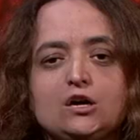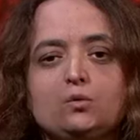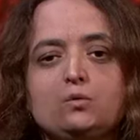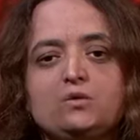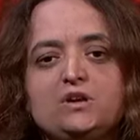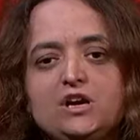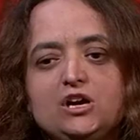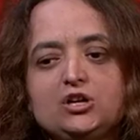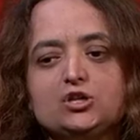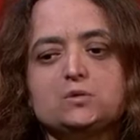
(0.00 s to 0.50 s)

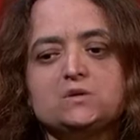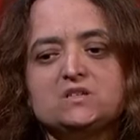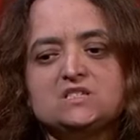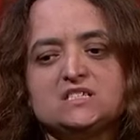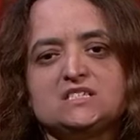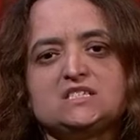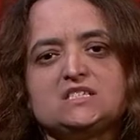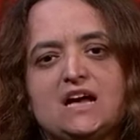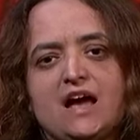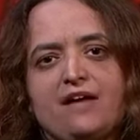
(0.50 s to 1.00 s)
we need to
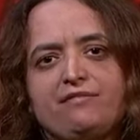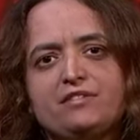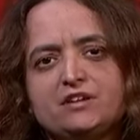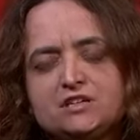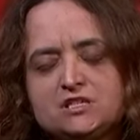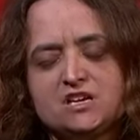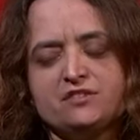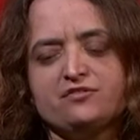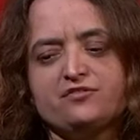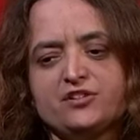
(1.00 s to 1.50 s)
understand
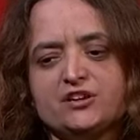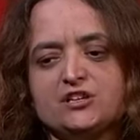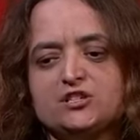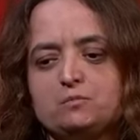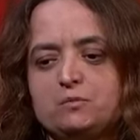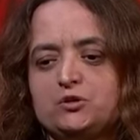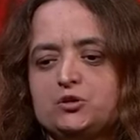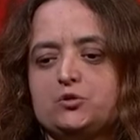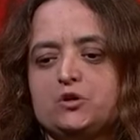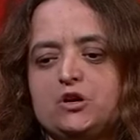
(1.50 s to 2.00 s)
the difference
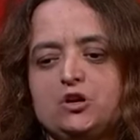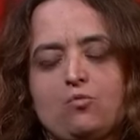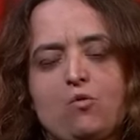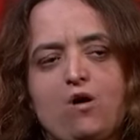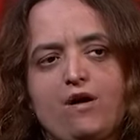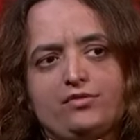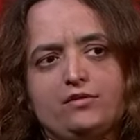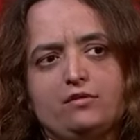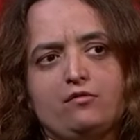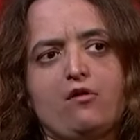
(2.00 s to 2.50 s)
between
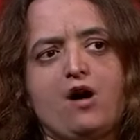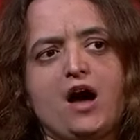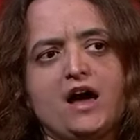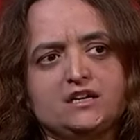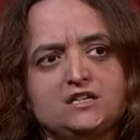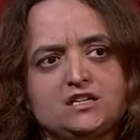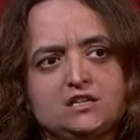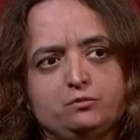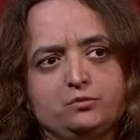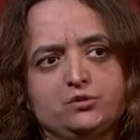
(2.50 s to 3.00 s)
what the
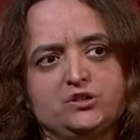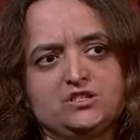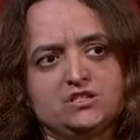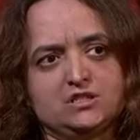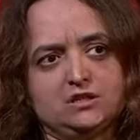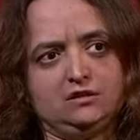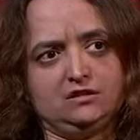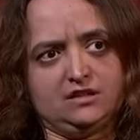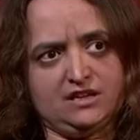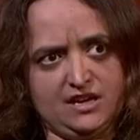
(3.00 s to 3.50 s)
right in
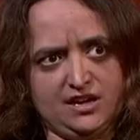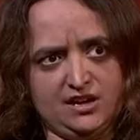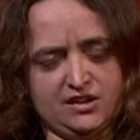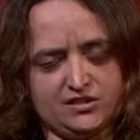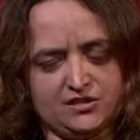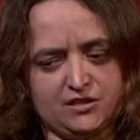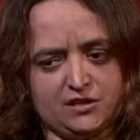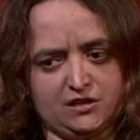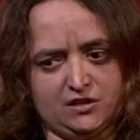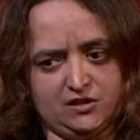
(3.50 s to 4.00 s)
Brazil
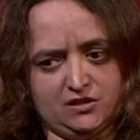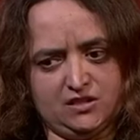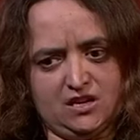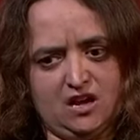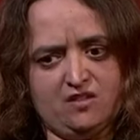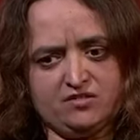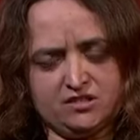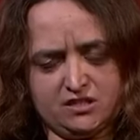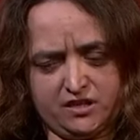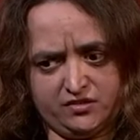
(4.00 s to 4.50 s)
is, the
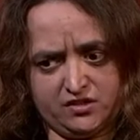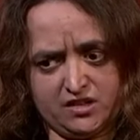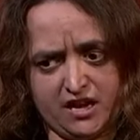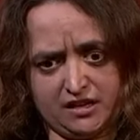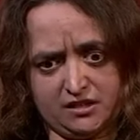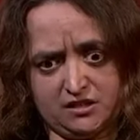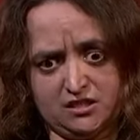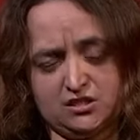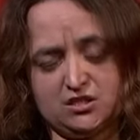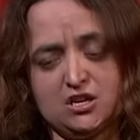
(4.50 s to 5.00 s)
conservative
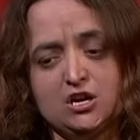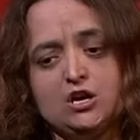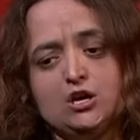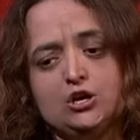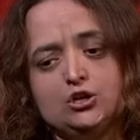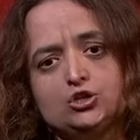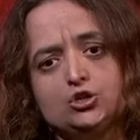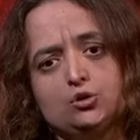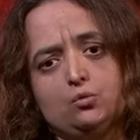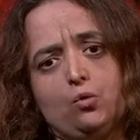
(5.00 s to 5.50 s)
sectors,
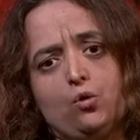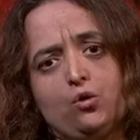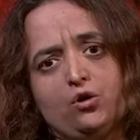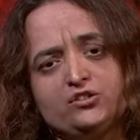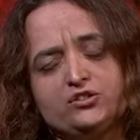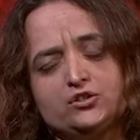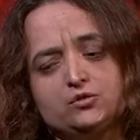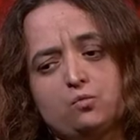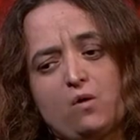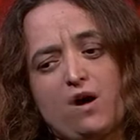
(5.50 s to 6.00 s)

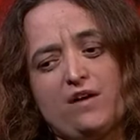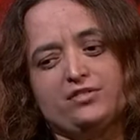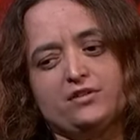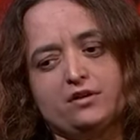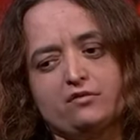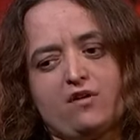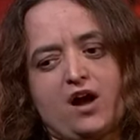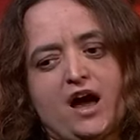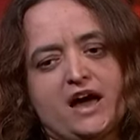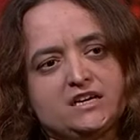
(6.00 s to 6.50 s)
towards what
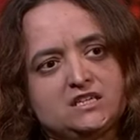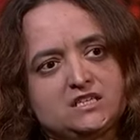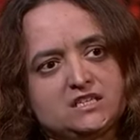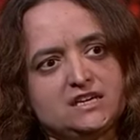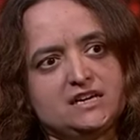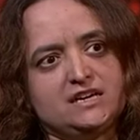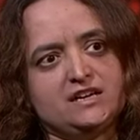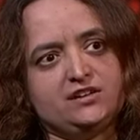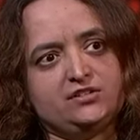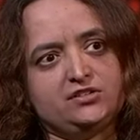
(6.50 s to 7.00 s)
the right
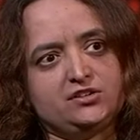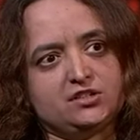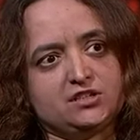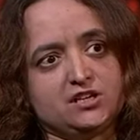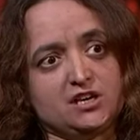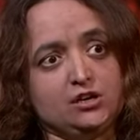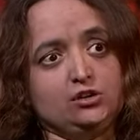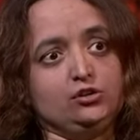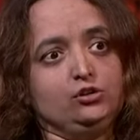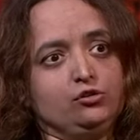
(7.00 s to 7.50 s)
is
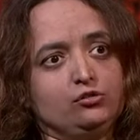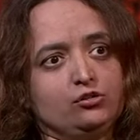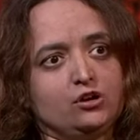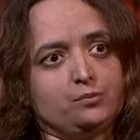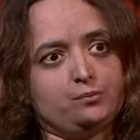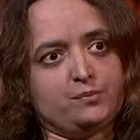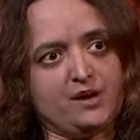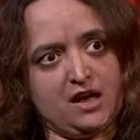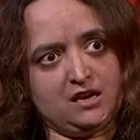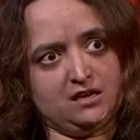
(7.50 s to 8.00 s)
in
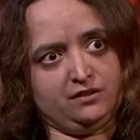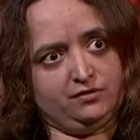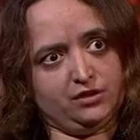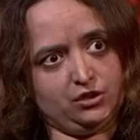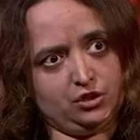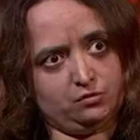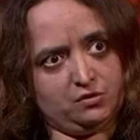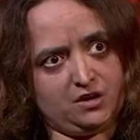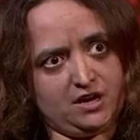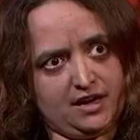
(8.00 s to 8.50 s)
Europe and in
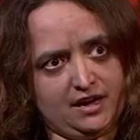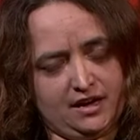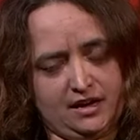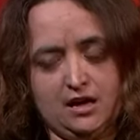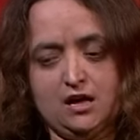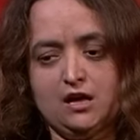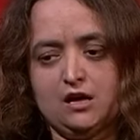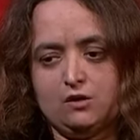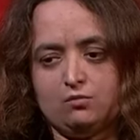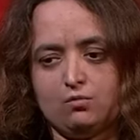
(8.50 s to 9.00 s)
the UK.
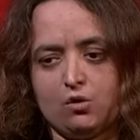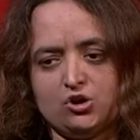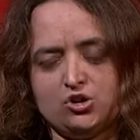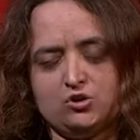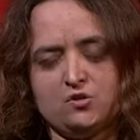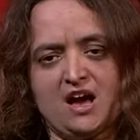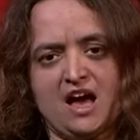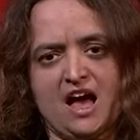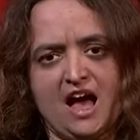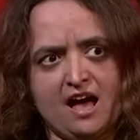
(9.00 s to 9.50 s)
Yeah. What
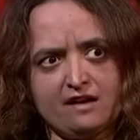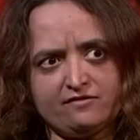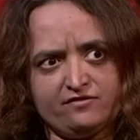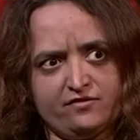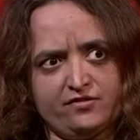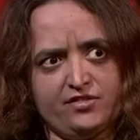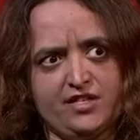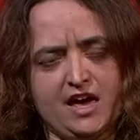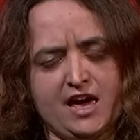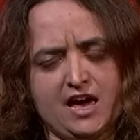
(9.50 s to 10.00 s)
you have
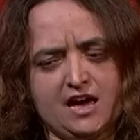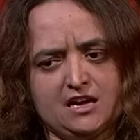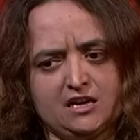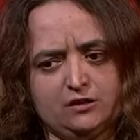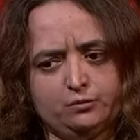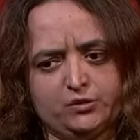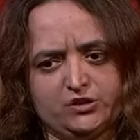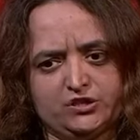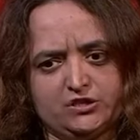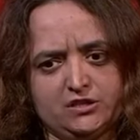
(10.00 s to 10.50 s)
there
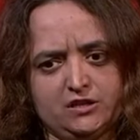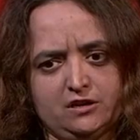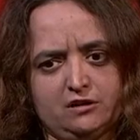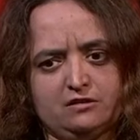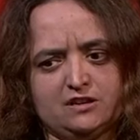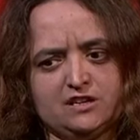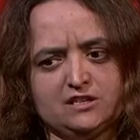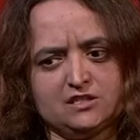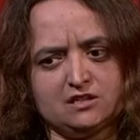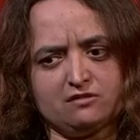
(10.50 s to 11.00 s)
in
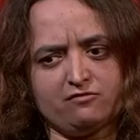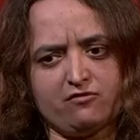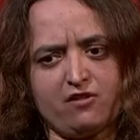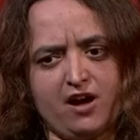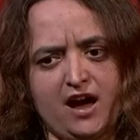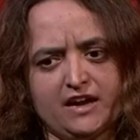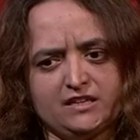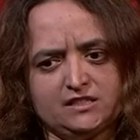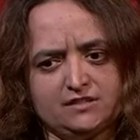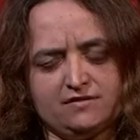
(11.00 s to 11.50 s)
Brazil is a
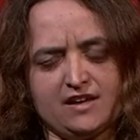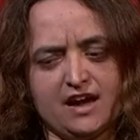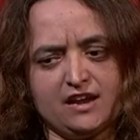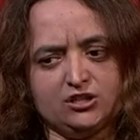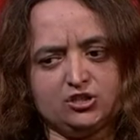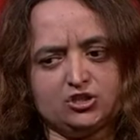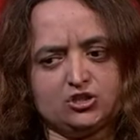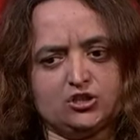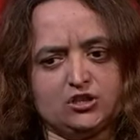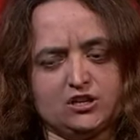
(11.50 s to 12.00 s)
right that
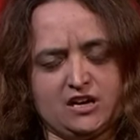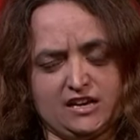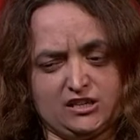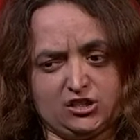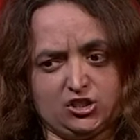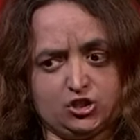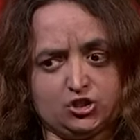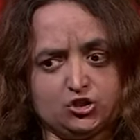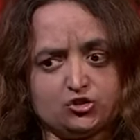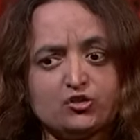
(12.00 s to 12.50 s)
is
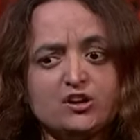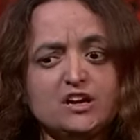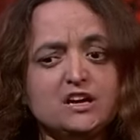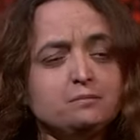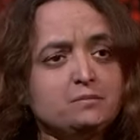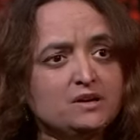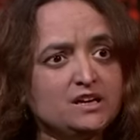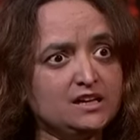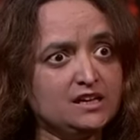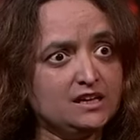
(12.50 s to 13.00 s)

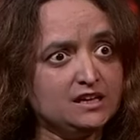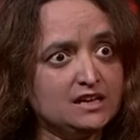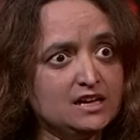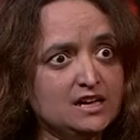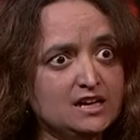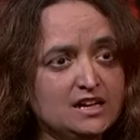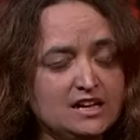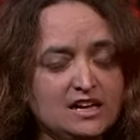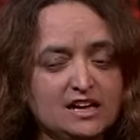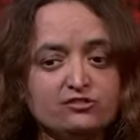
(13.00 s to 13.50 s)
extremely
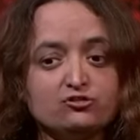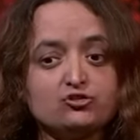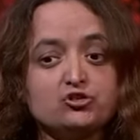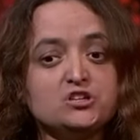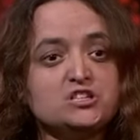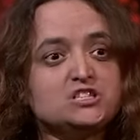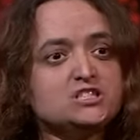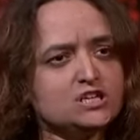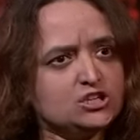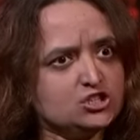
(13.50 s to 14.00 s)

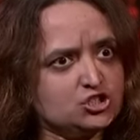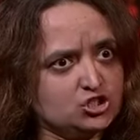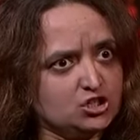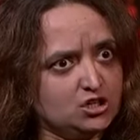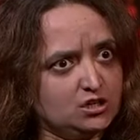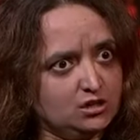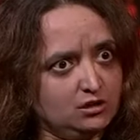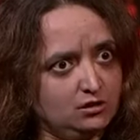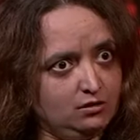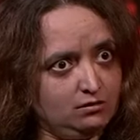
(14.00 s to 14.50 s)

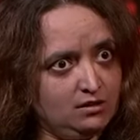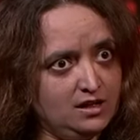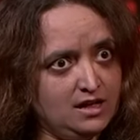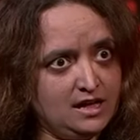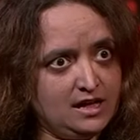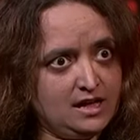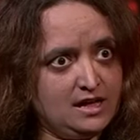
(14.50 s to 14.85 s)
traditional,